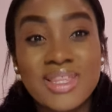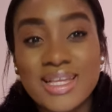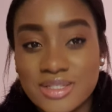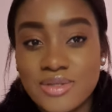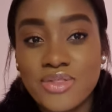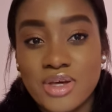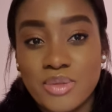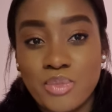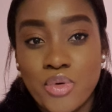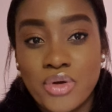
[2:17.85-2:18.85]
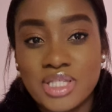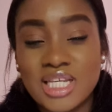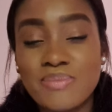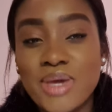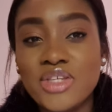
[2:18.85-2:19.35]
That's the third point.
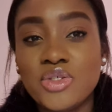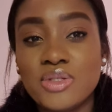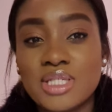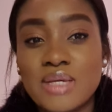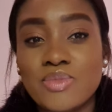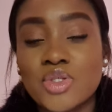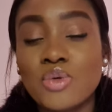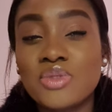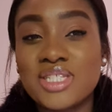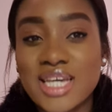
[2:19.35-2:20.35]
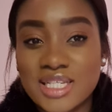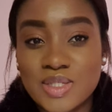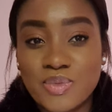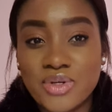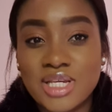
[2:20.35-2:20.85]
It makes you seem so
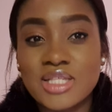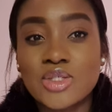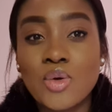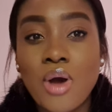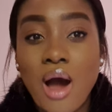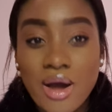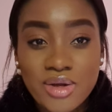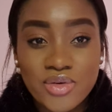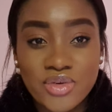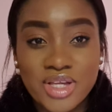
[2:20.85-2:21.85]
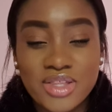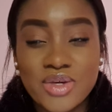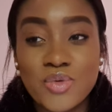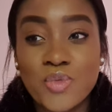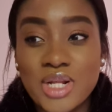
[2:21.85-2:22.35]
desperate and so hungry that
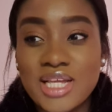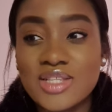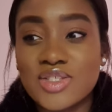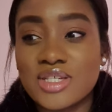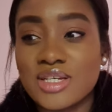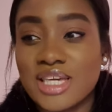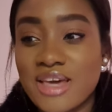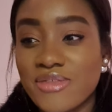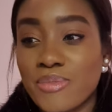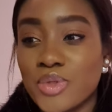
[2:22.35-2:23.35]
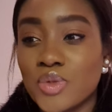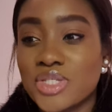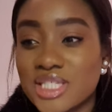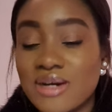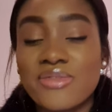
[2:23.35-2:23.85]
you're willing to give up your
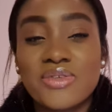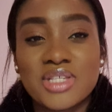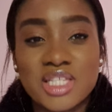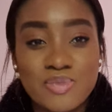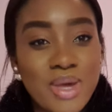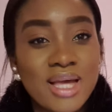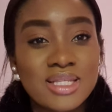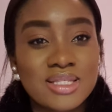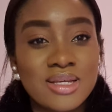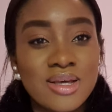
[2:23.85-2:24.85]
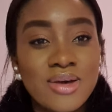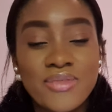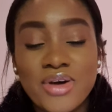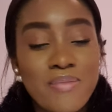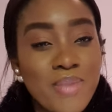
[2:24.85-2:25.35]
self-respect
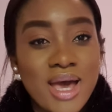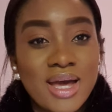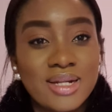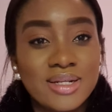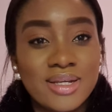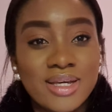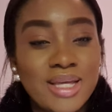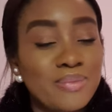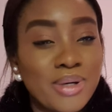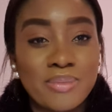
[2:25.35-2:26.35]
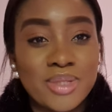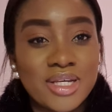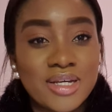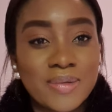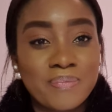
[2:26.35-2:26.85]
for a man in
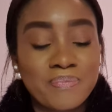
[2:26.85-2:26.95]
public.